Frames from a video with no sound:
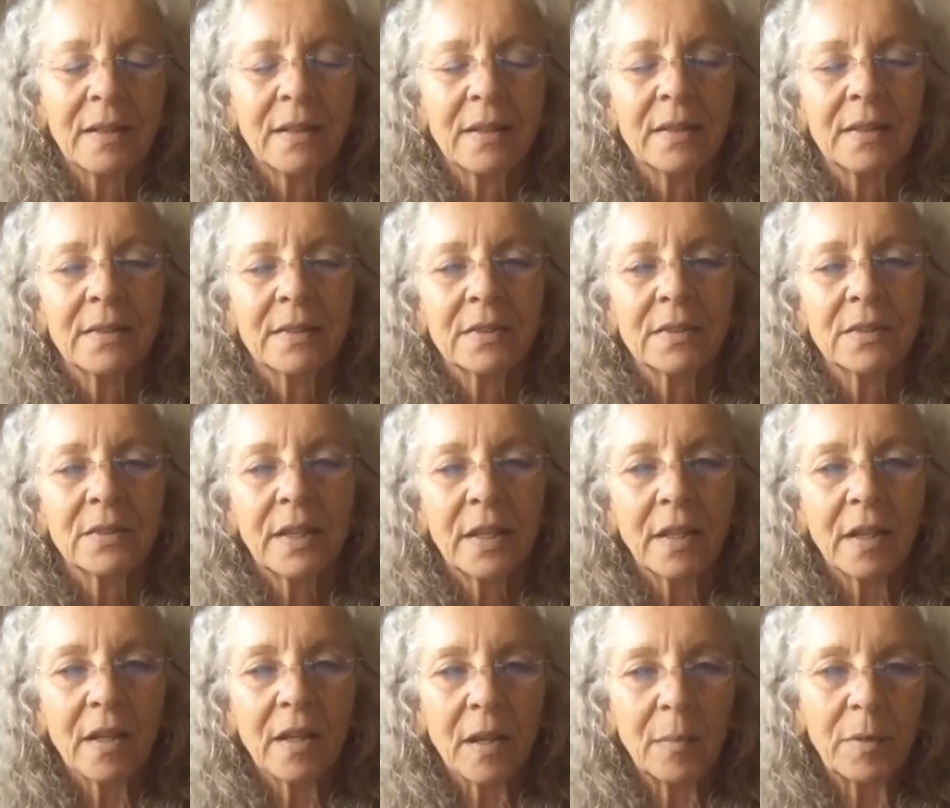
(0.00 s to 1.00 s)
So take
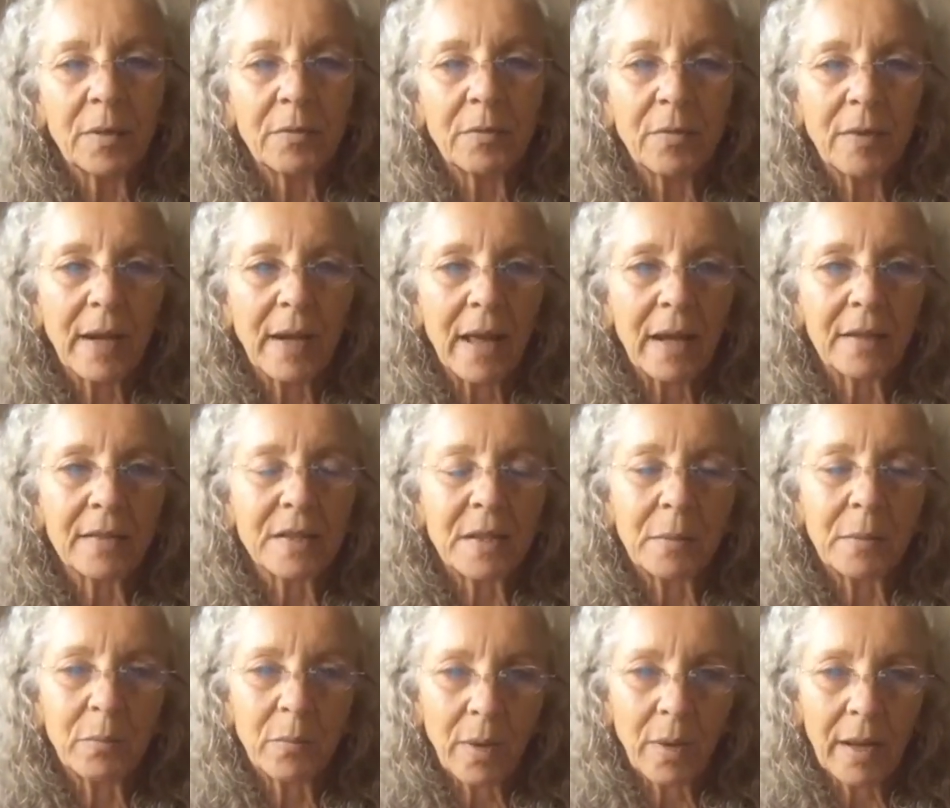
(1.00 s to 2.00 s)
a couple of
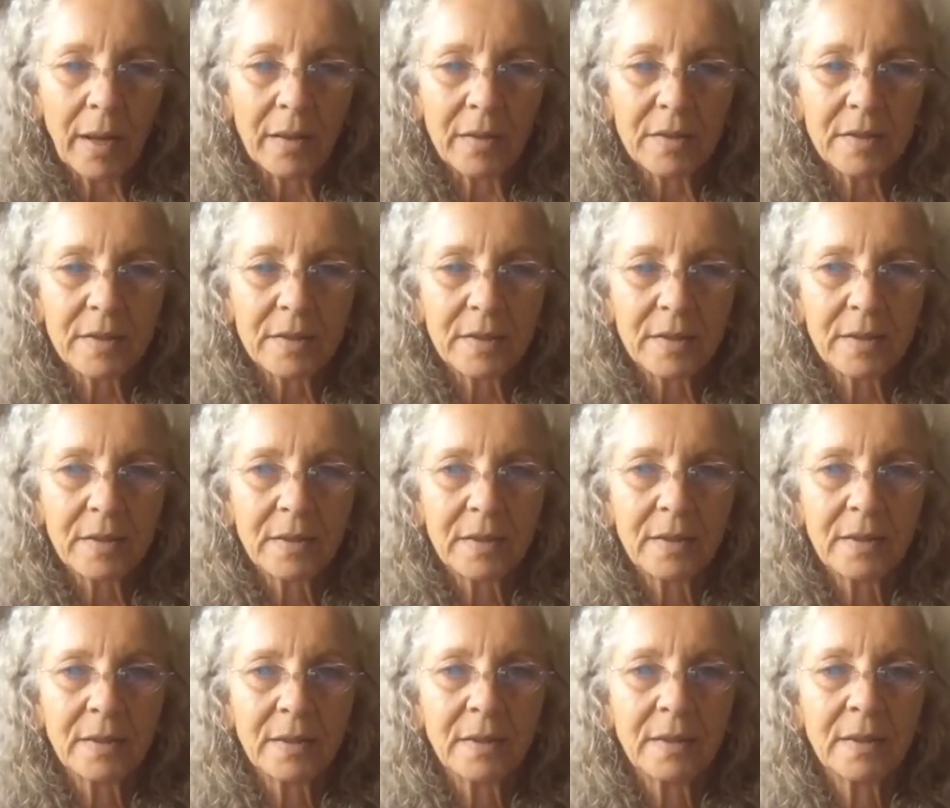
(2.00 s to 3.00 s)
relaxing breaths,
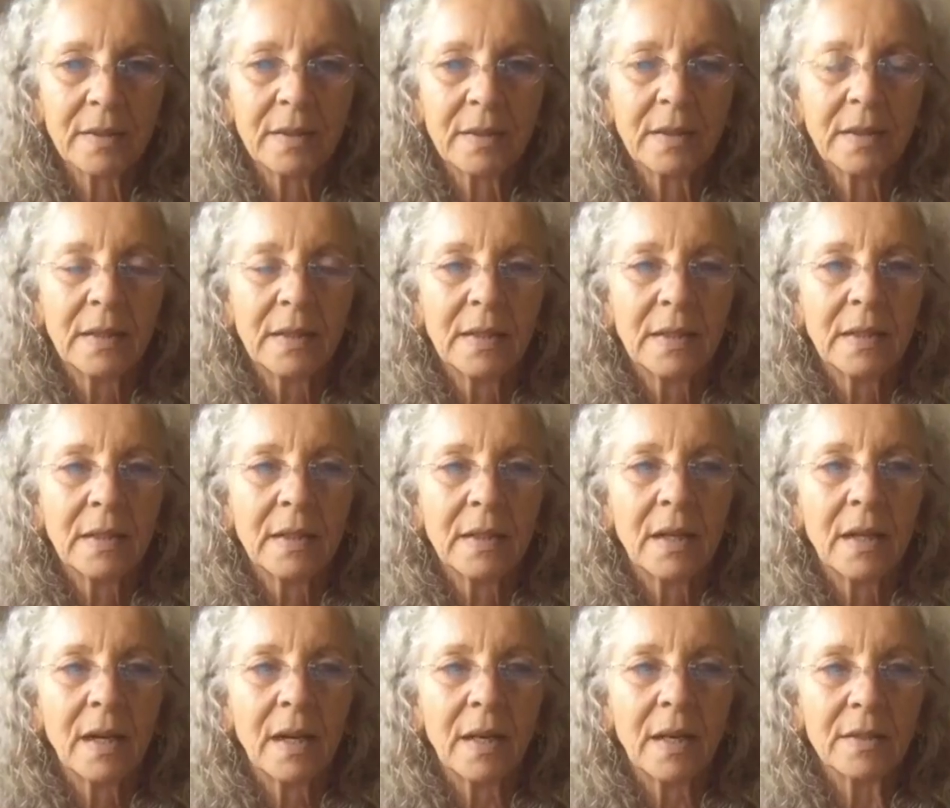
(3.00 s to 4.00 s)

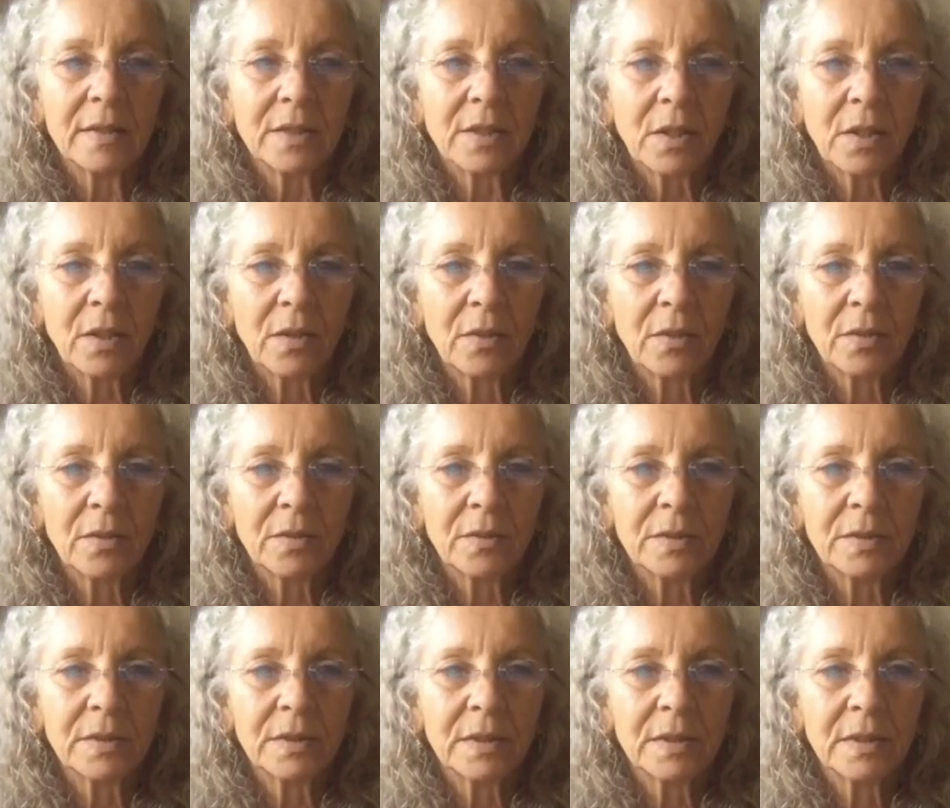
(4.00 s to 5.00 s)
eyes
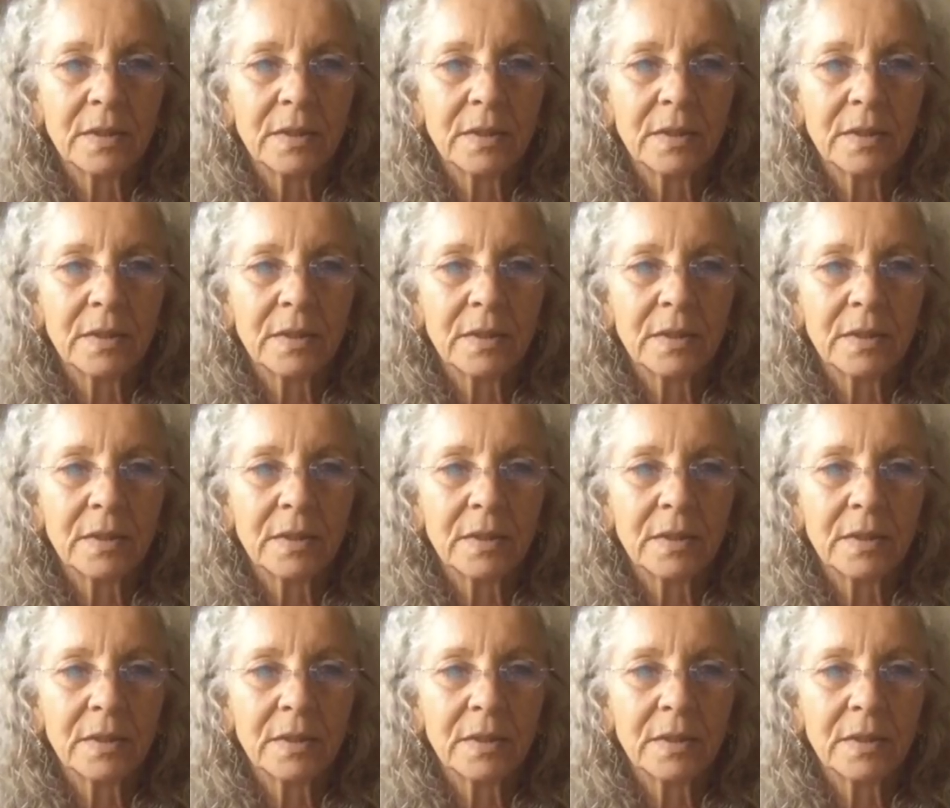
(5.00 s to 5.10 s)
closed.